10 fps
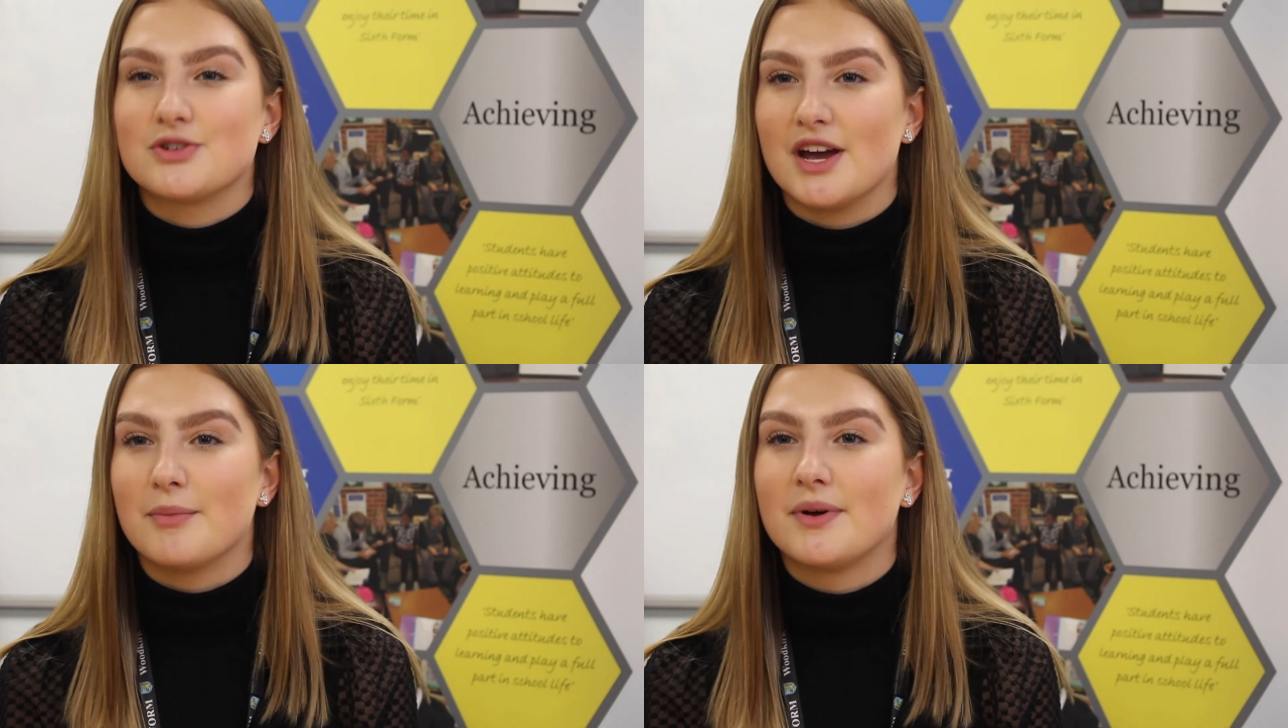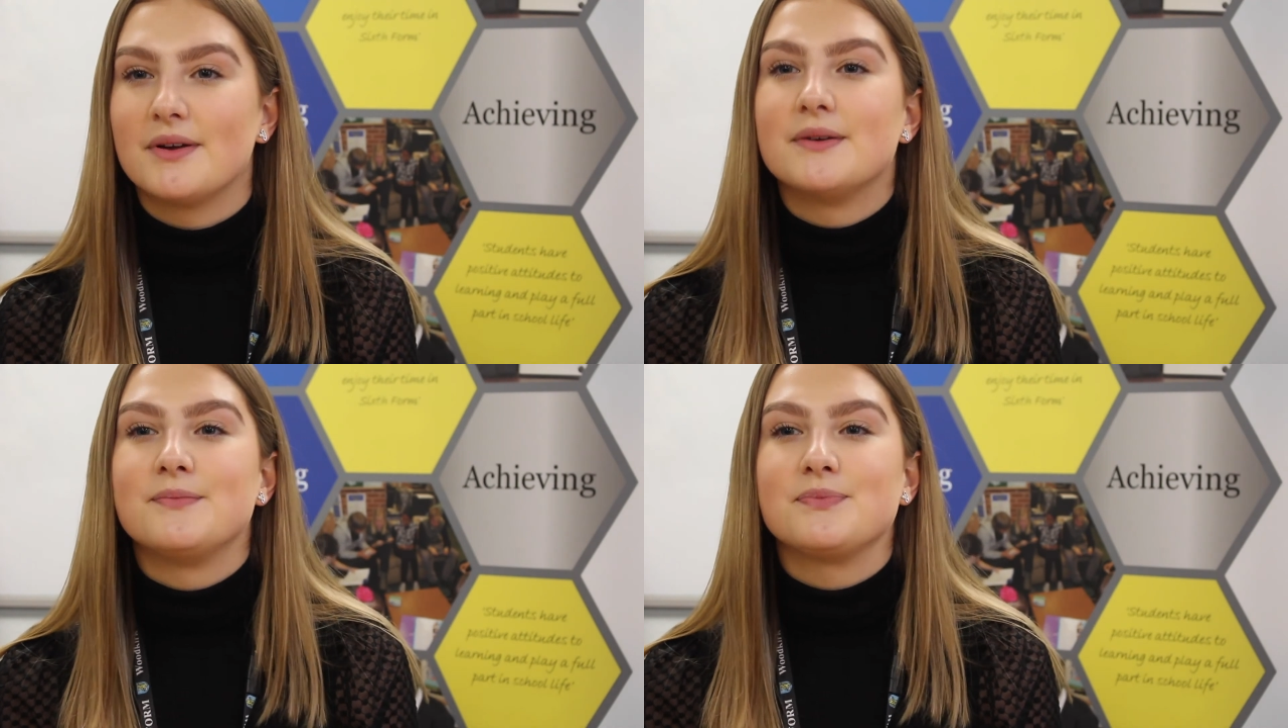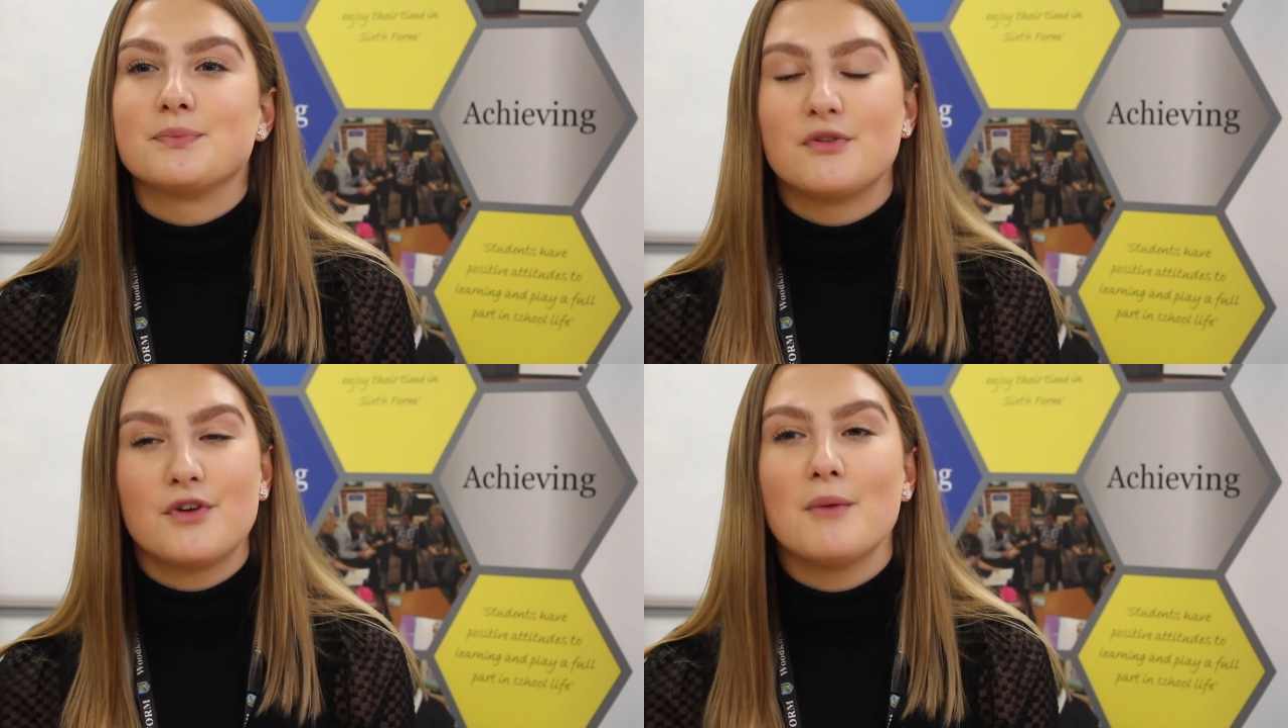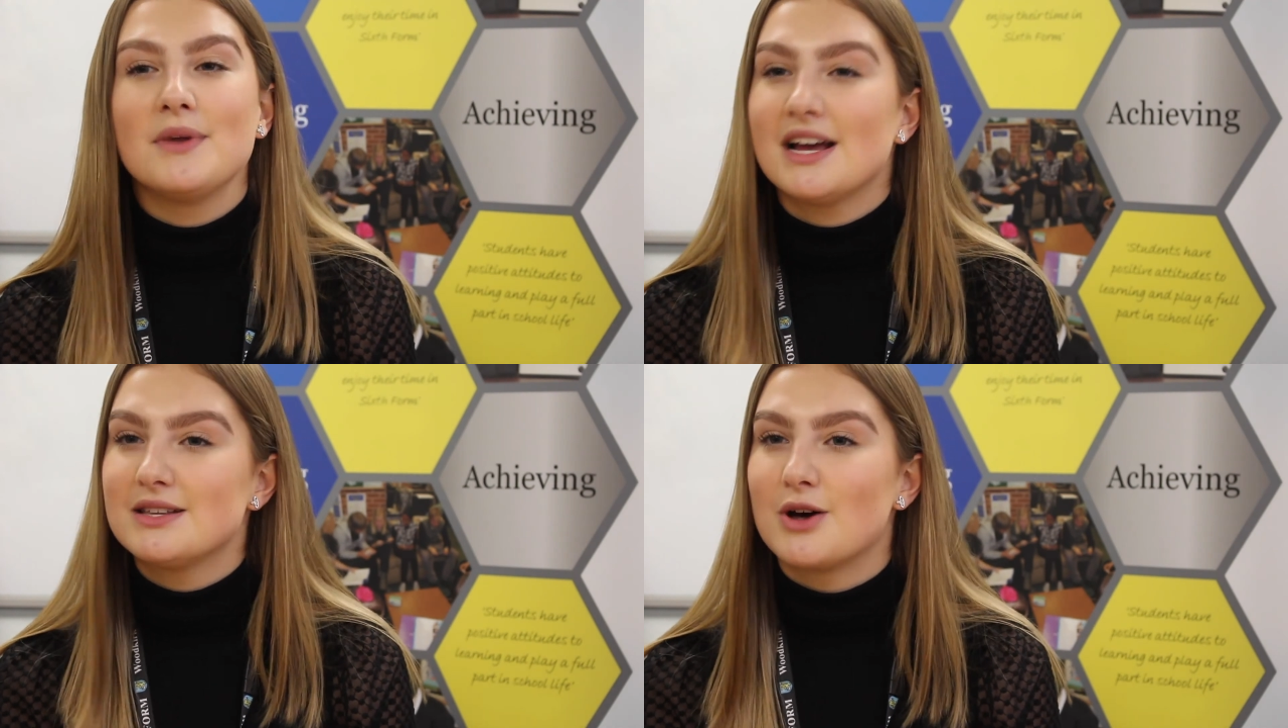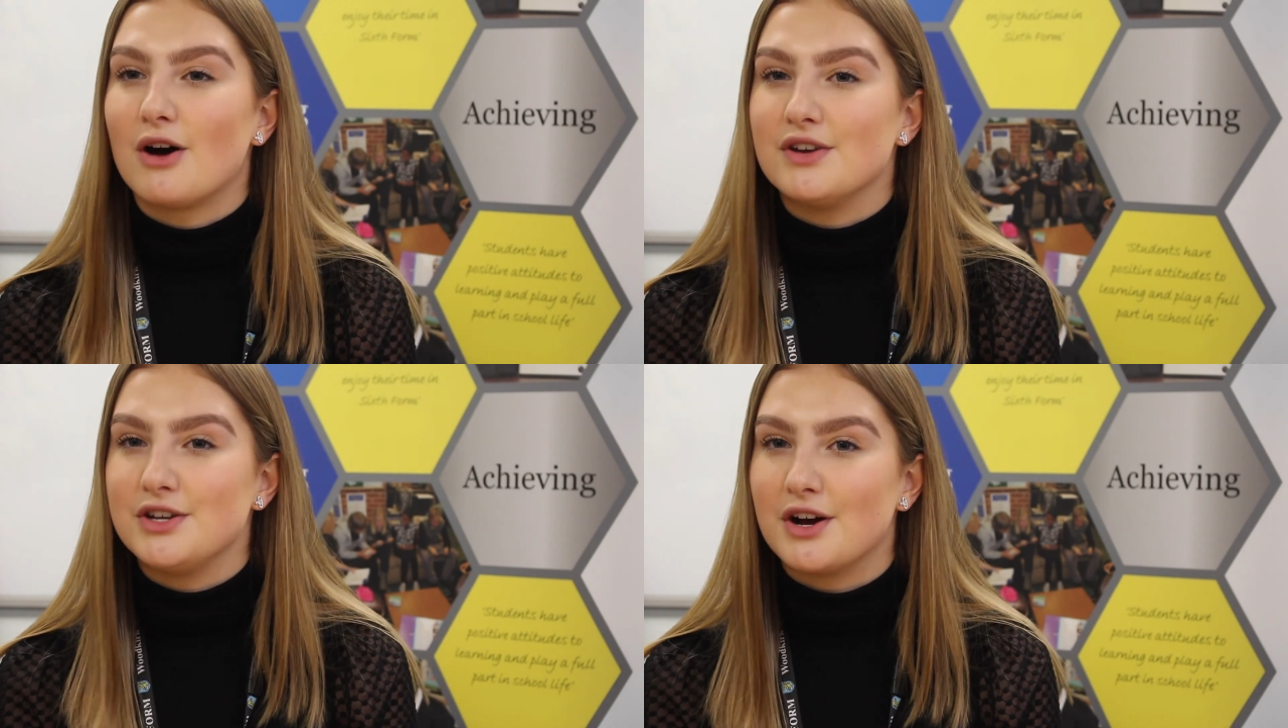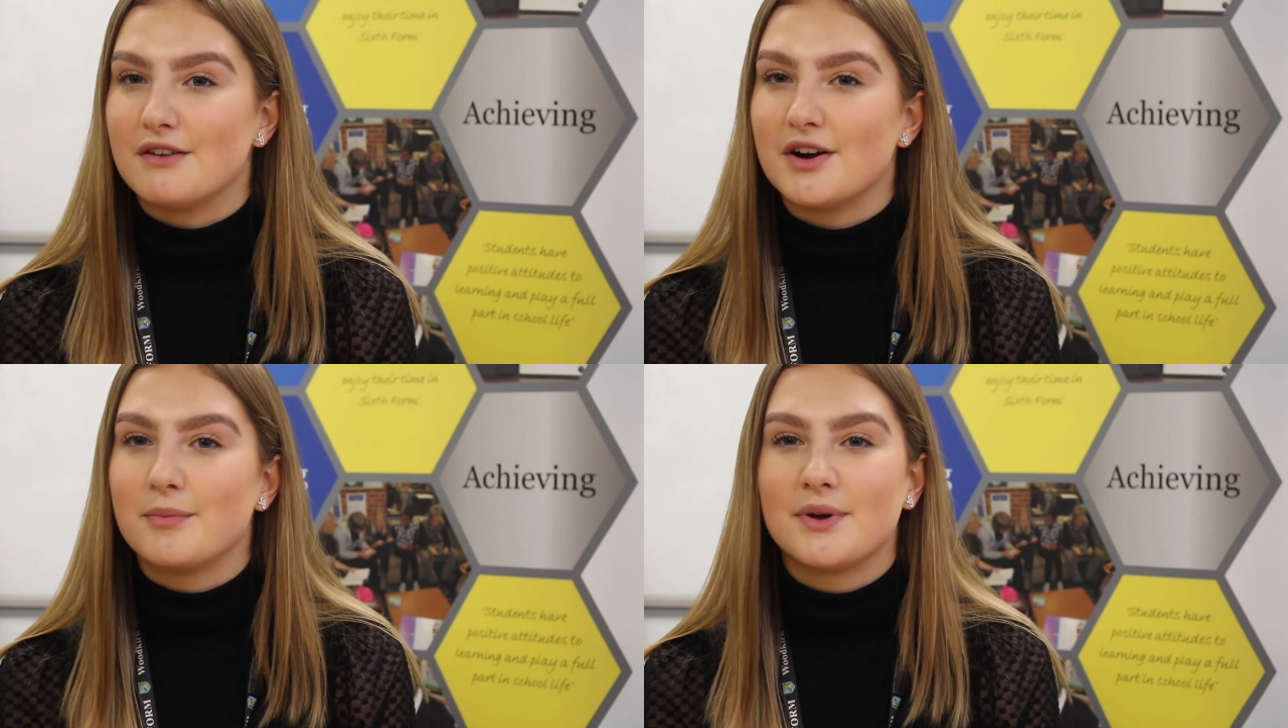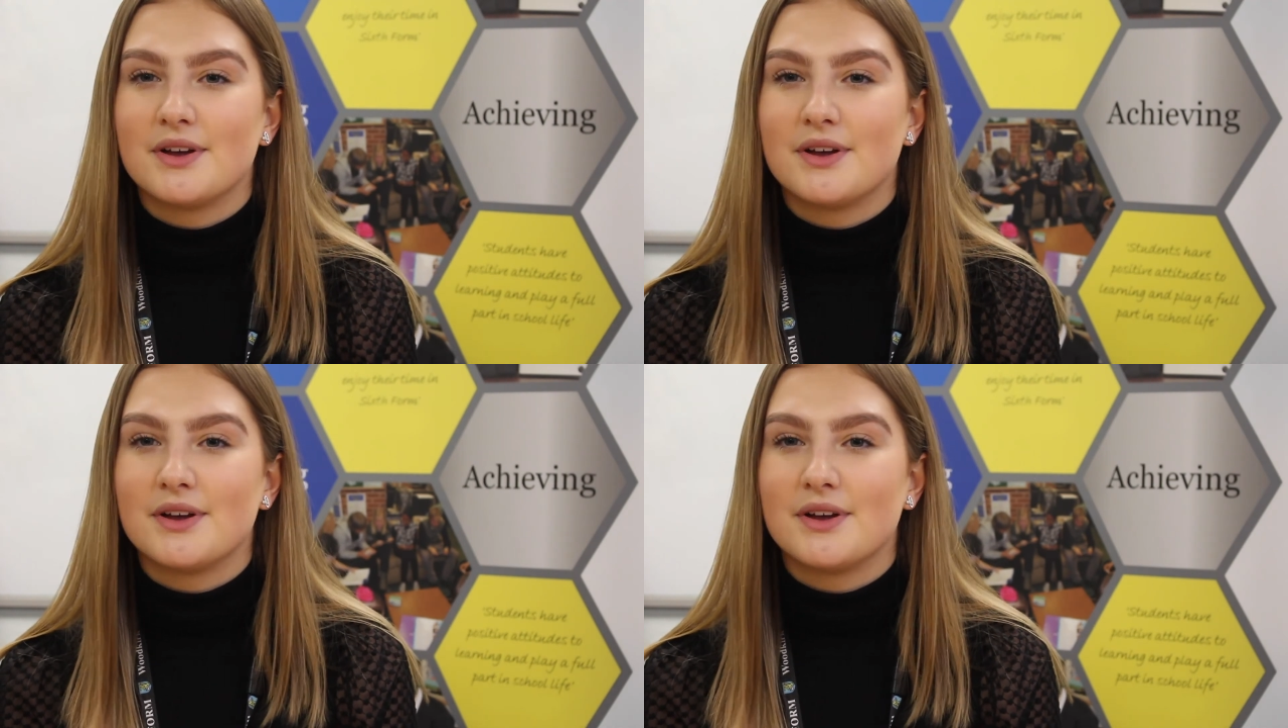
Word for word: trip, performing and touring Europe.